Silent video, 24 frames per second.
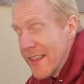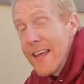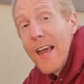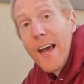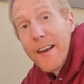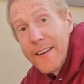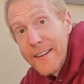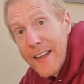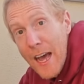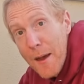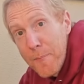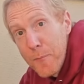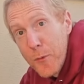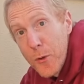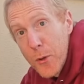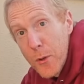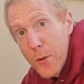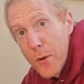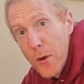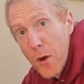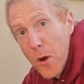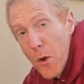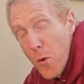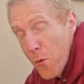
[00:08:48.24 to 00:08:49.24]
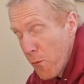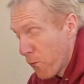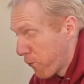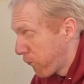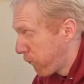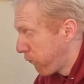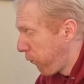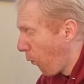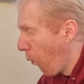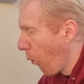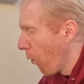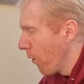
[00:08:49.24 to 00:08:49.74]
the adapter
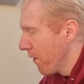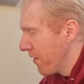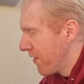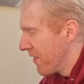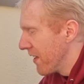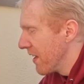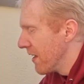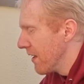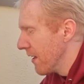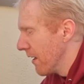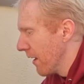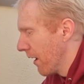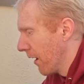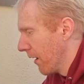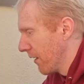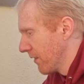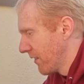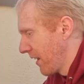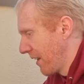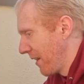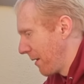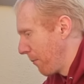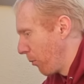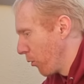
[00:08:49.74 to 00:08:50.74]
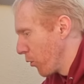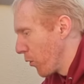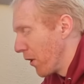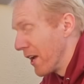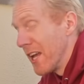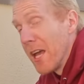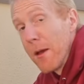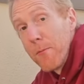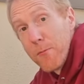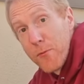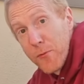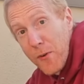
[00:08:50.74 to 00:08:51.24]
for the ZWO
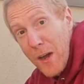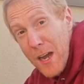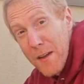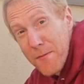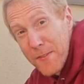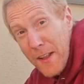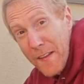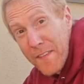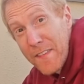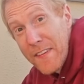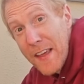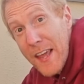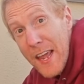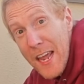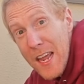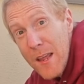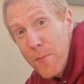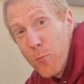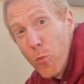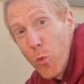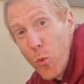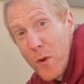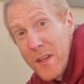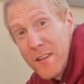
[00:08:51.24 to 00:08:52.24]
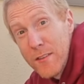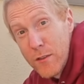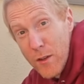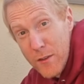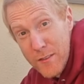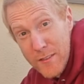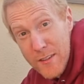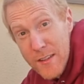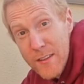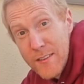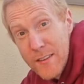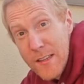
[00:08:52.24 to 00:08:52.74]
AM5 that came with the
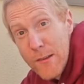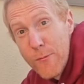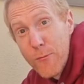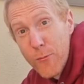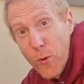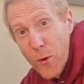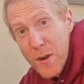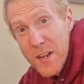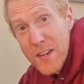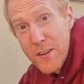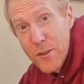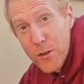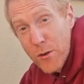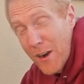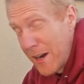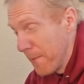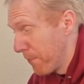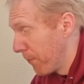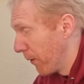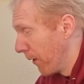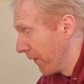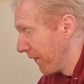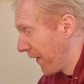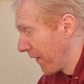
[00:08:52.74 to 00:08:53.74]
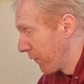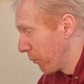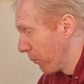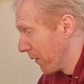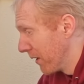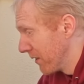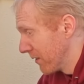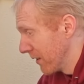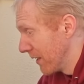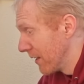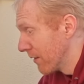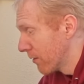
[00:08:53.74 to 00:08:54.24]
TC40 tripod that
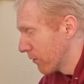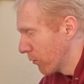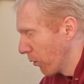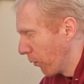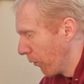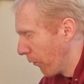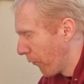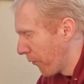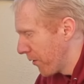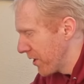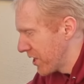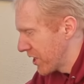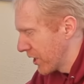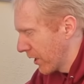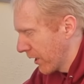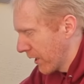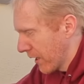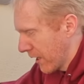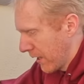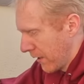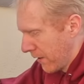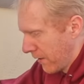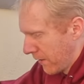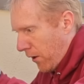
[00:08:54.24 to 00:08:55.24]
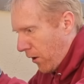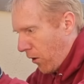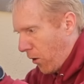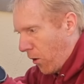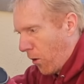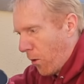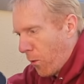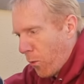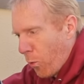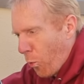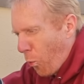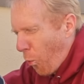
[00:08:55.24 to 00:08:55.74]
was installed originally.
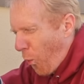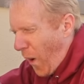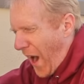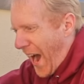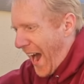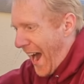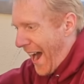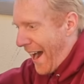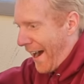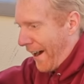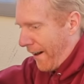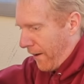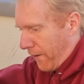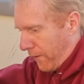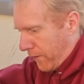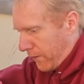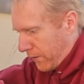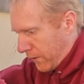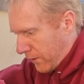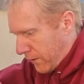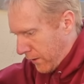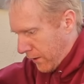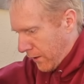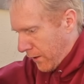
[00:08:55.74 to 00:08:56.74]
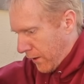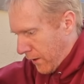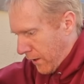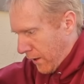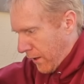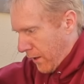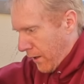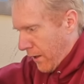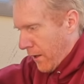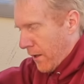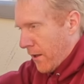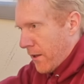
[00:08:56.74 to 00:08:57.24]
Oh, wow.
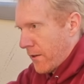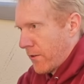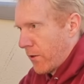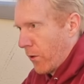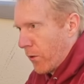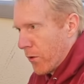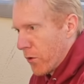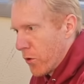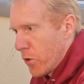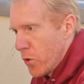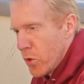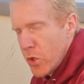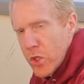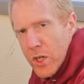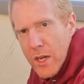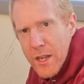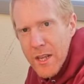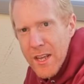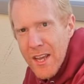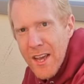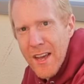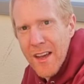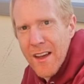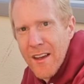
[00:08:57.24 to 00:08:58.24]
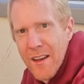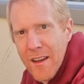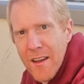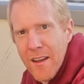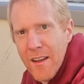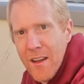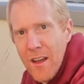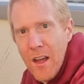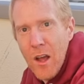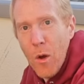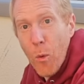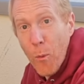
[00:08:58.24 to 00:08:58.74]
So usually
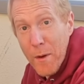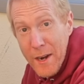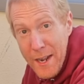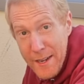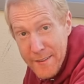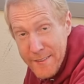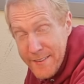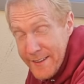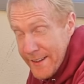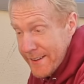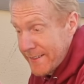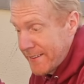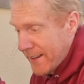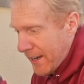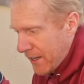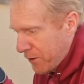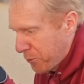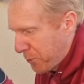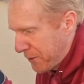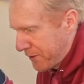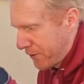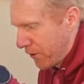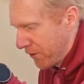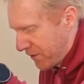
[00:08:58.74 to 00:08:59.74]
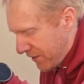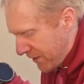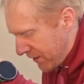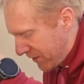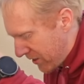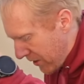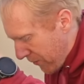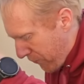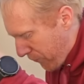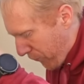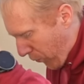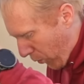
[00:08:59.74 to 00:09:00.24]
when I did that with the
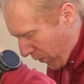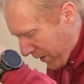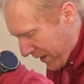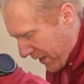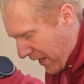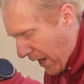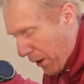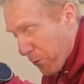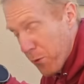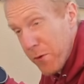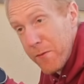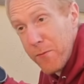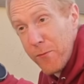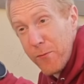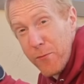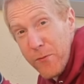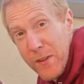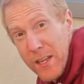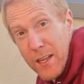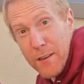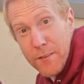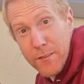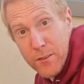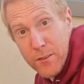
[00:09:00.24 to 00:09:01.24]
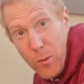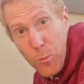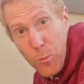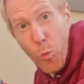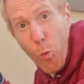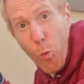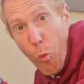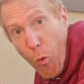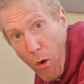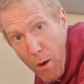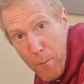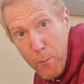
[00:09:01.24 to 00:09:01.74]
TC40, I would feel some
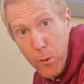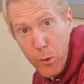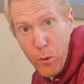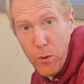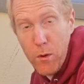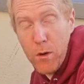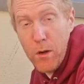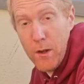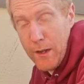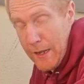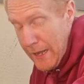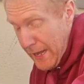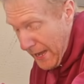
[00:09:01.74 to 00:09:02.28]
wobble.